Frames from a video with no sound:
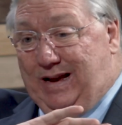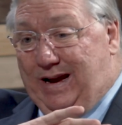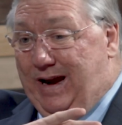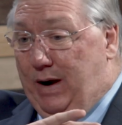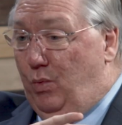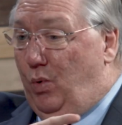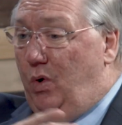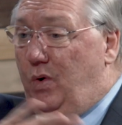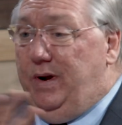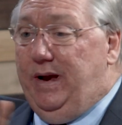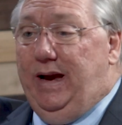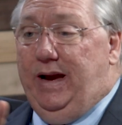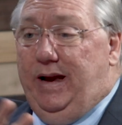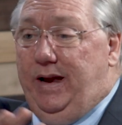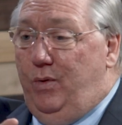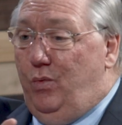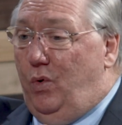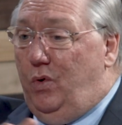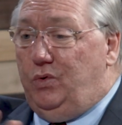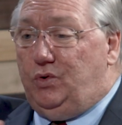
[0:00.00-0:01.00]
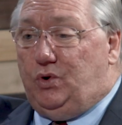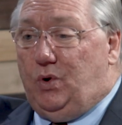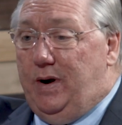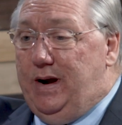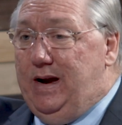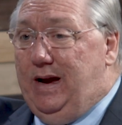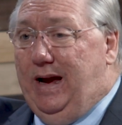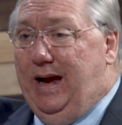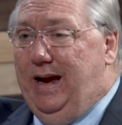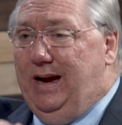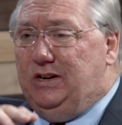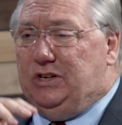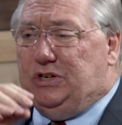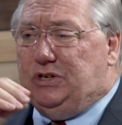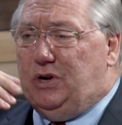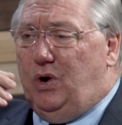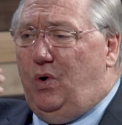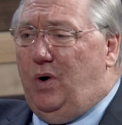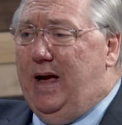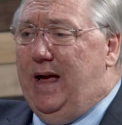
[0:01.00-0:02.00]
he won't eat, he won't drink. He is
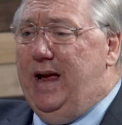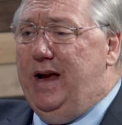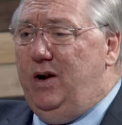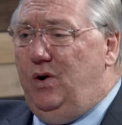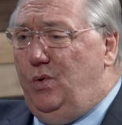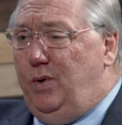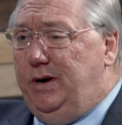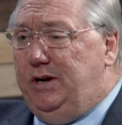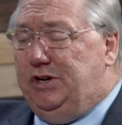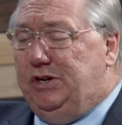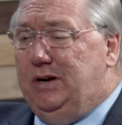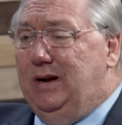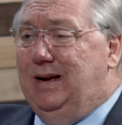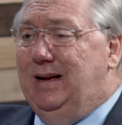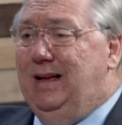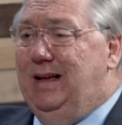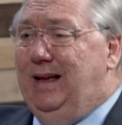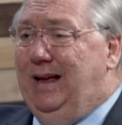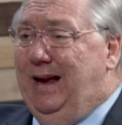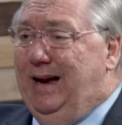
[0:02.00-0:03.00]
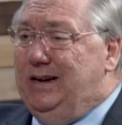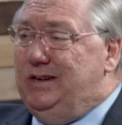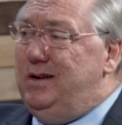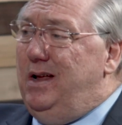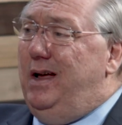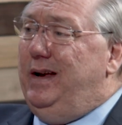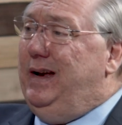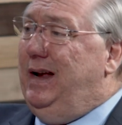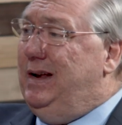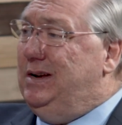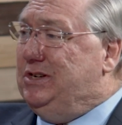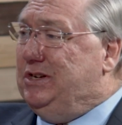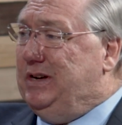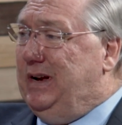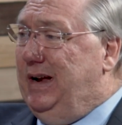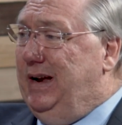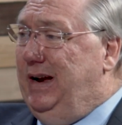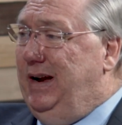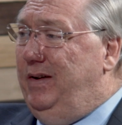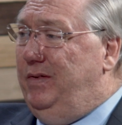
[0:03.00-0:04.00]
so anguished. He's not yet
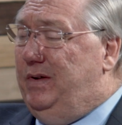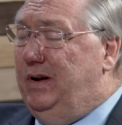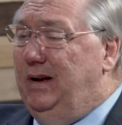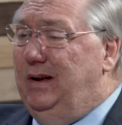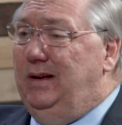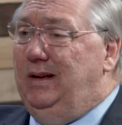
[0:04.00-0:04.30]
saved.